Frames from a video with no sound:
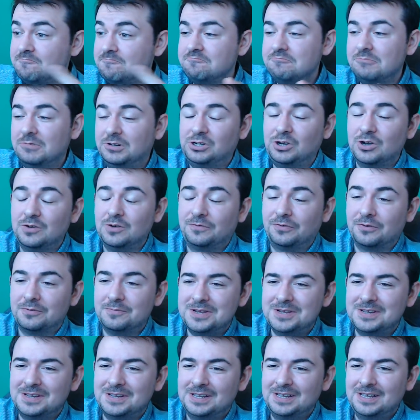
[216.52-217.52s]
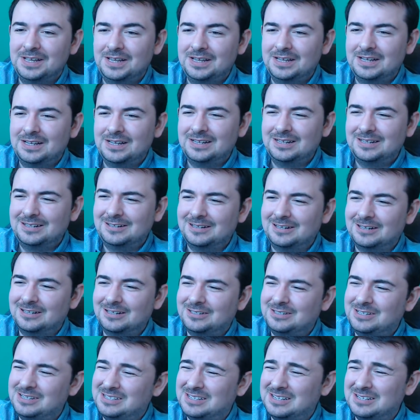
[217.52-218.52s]
It's good for me. Ah, oh,
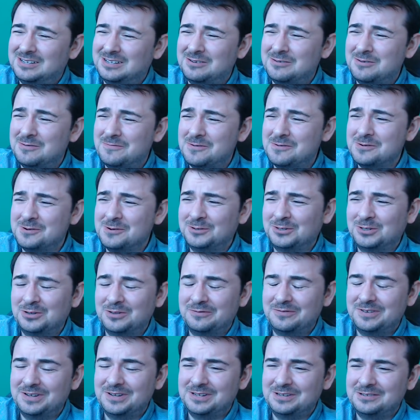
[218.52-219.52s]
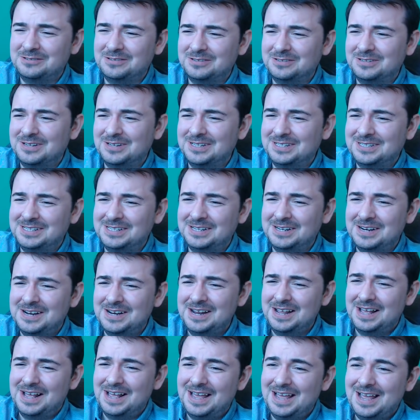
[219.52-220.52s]
I don't know if I want to show the videos on this either.
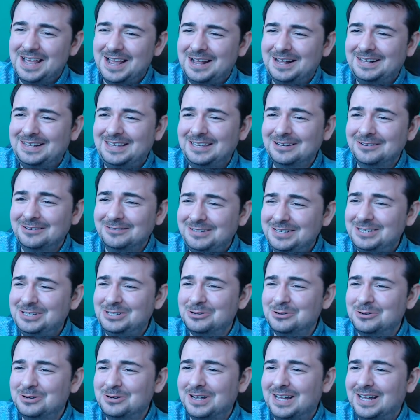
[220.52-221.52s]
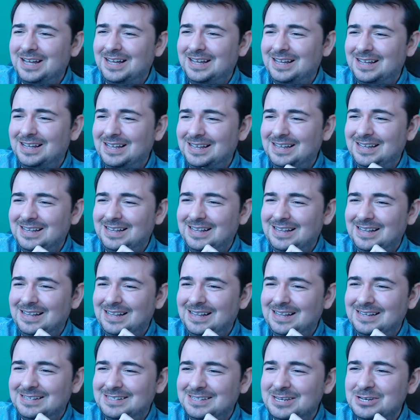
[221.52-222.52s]
Uh, kilted yoga
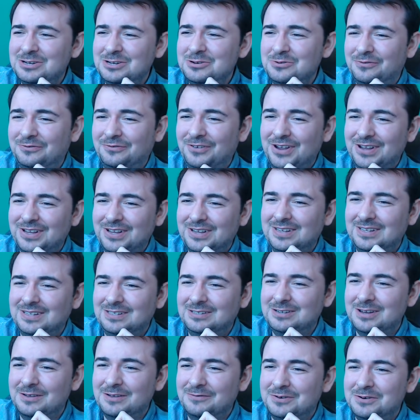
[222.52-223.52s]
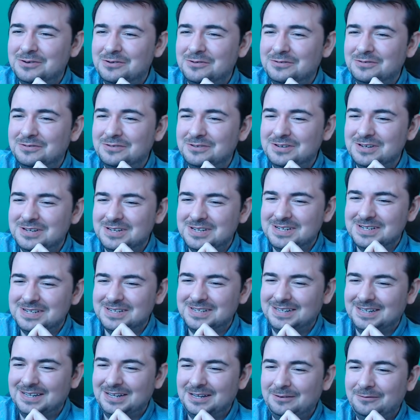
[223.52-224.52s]
is the new thing you never know you needed.
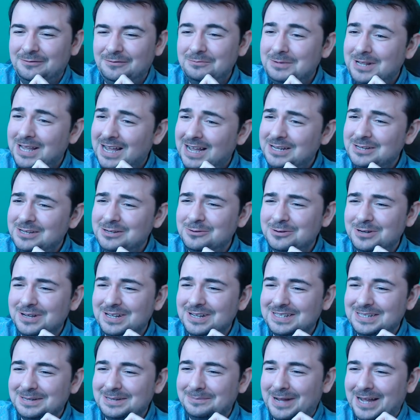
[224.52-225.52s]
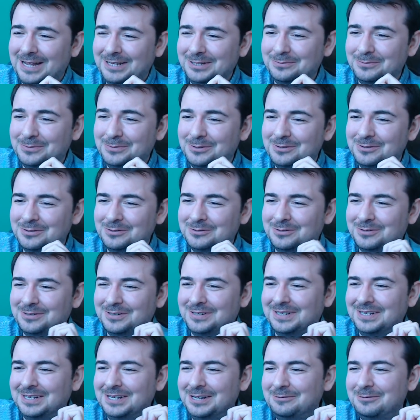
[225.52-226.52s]
From cat yoga to paddleboard yoga,
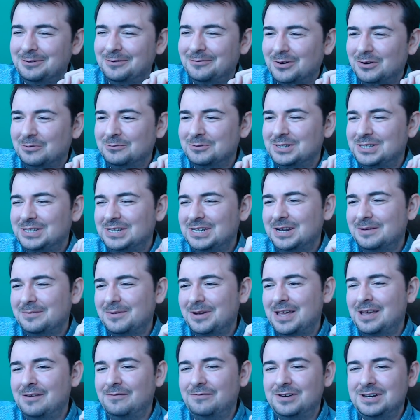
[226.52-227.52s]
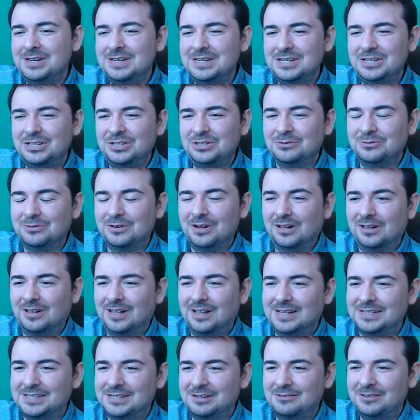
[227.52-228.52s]
we thought we'd seen about every niche yoga
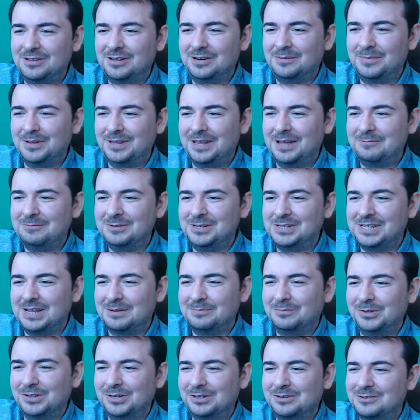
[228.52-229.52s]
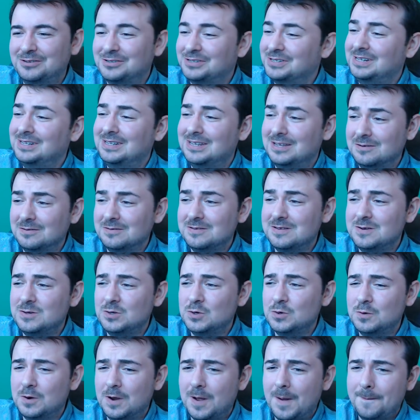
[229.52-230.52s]
class out there, but then we stumbled across kilted
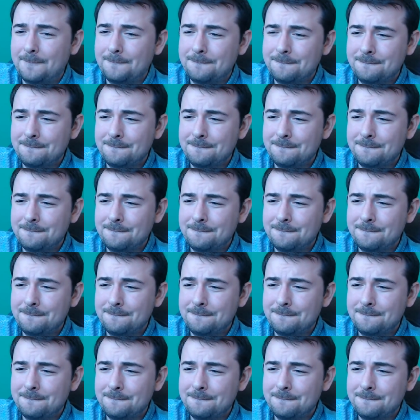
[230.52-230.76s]
yoga.